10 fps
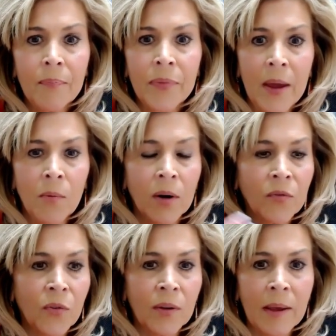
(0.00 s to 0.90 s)
They worked
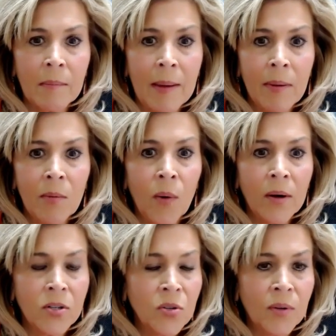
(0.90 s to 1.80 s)
for like maybe one
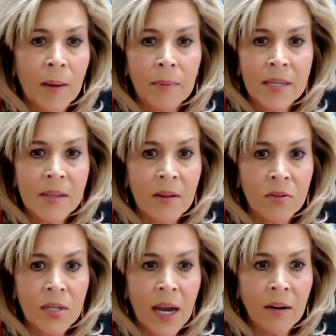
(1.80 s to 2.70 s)
or two companies in their
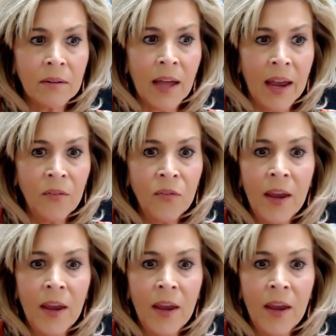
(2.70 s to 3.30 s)
entire life.